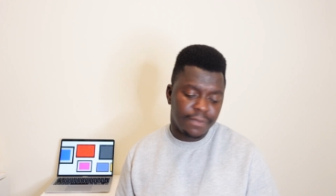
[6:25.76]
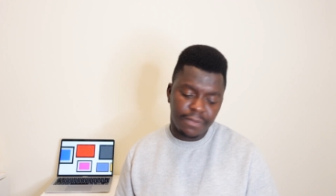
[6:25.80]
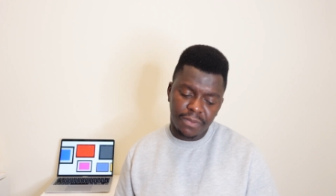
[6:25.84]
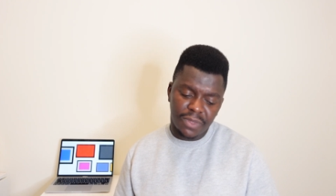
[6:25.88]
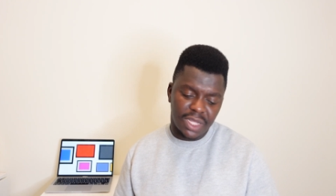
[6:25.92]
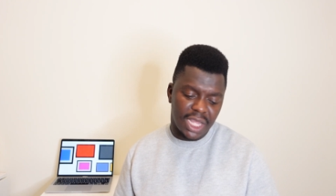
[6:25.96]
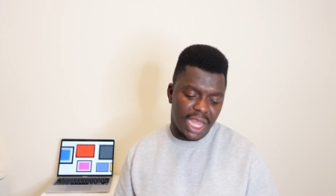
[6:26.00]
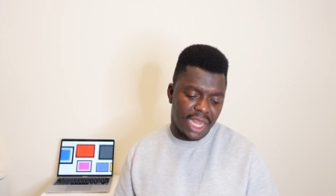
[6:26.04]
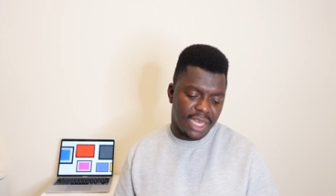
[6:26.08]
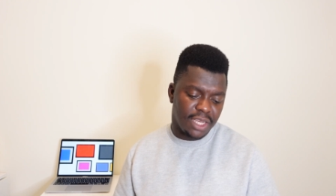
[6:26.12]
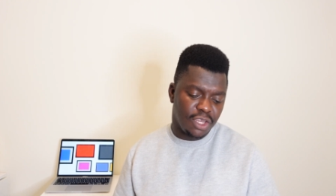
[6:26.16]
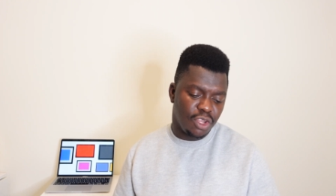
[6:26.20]

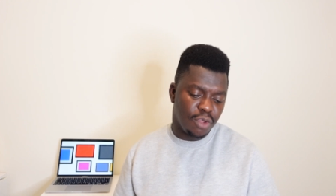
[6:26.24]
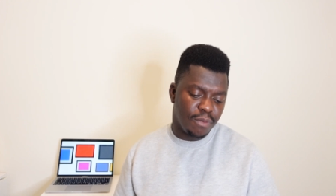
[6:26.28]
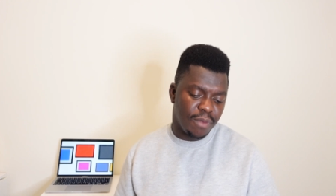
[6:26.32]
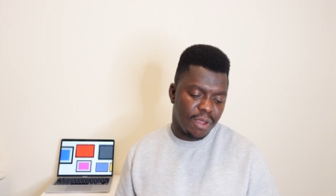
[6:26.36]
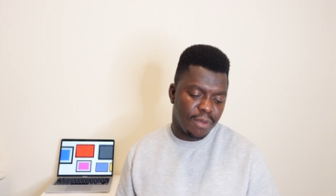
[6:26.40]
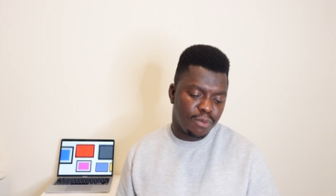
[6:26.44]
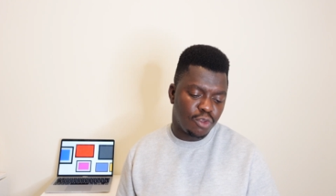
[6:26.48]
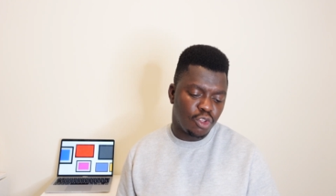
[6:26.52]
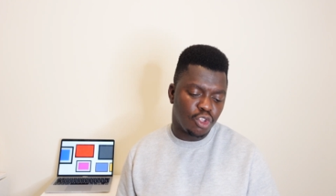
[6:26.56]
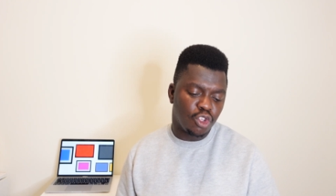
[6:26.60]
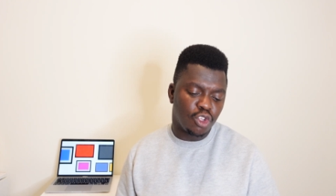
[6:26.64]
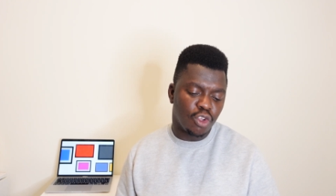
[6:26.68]
and you'll be
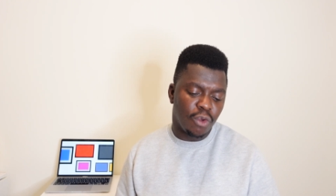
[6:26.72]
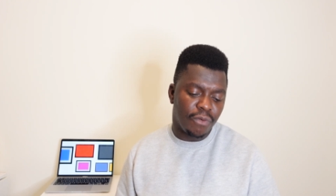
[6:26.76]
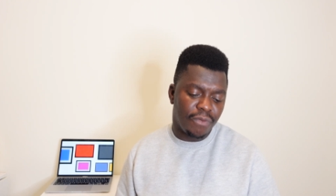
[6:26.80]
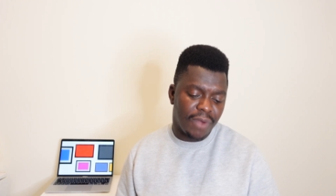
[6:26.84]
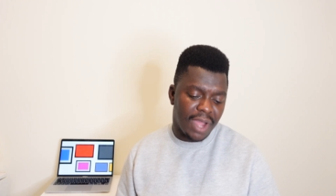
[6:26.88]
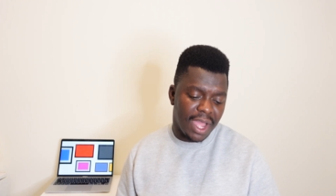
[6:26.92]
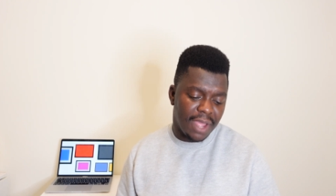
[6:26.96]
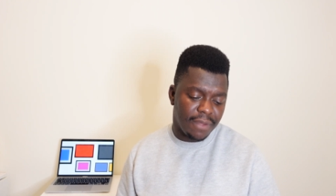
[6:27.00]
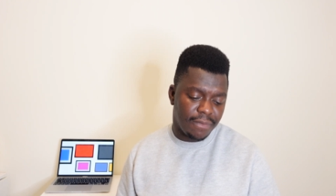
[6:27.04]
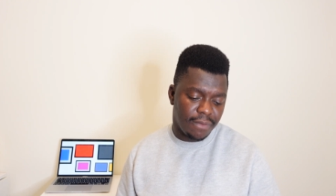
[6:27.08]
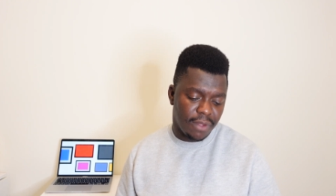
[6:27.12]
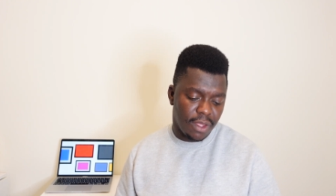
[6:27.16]
able to
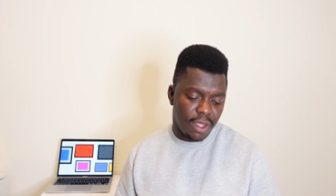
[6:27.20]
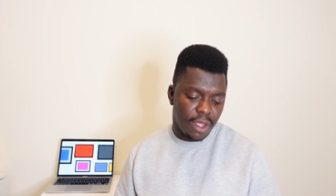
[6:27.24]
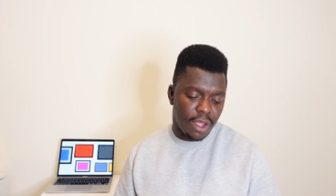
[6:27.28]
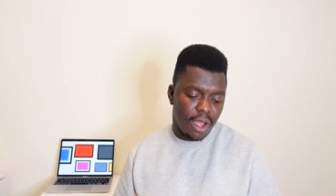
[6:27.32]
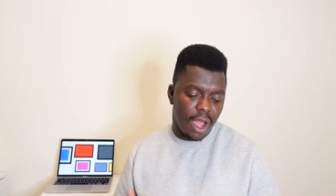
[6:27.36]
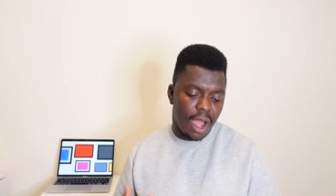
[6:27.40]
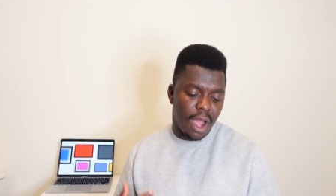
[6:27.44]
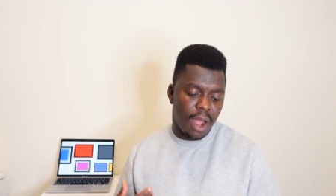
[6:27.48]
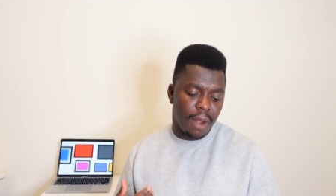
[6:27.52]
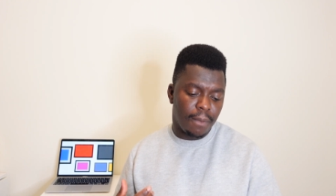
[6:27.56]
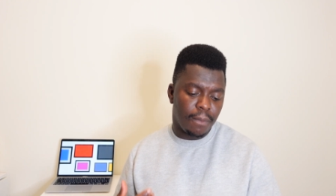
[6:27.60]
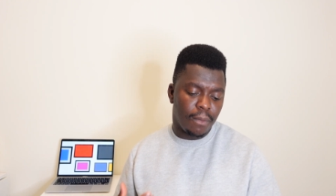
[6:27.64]
survive
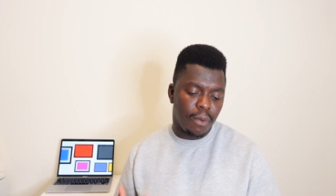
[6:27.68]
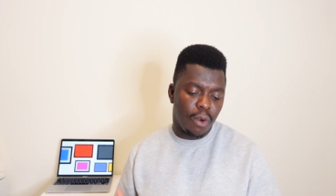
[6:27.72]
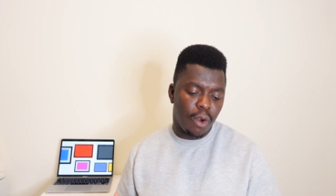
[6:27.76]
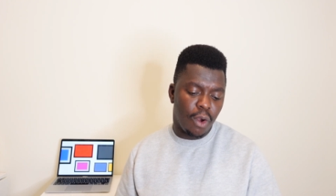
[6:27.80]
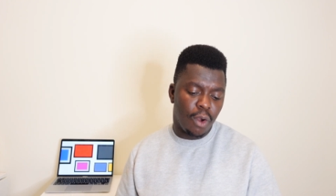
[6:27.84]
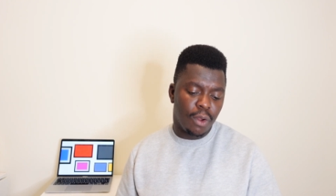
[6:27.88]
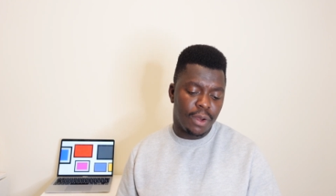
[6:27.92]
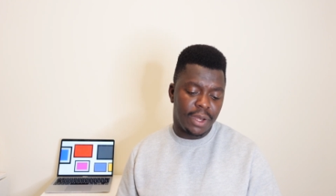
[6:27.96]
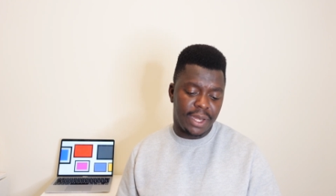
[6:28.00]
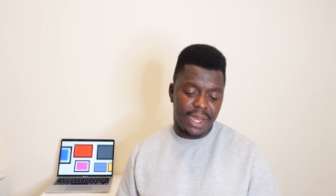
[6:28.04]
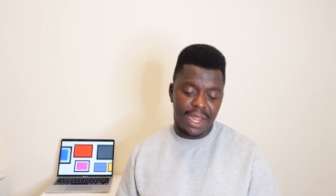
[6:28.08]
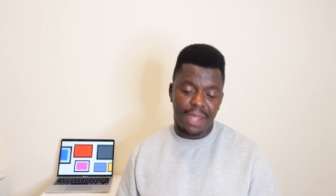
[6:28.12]

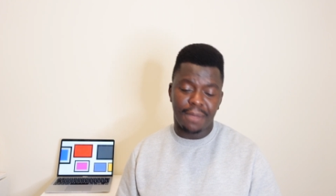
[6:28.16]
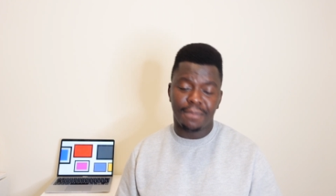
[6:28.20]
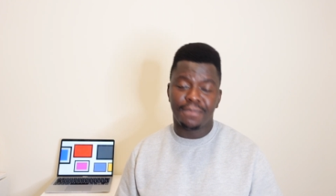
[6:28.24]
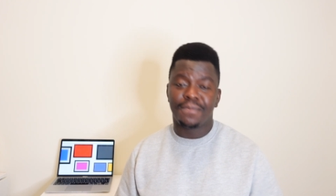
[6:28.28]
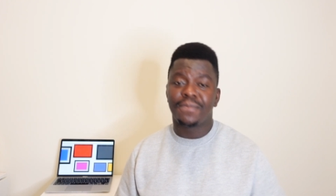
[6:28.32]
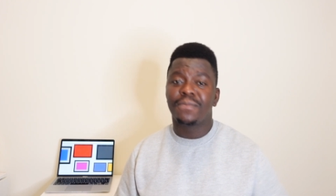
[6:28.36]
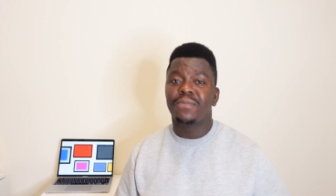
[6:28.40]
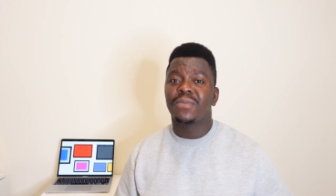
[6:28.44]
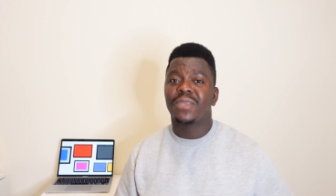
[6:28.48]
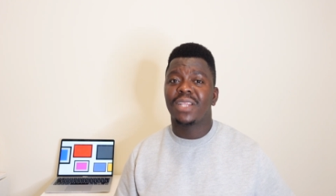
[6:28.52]
on them.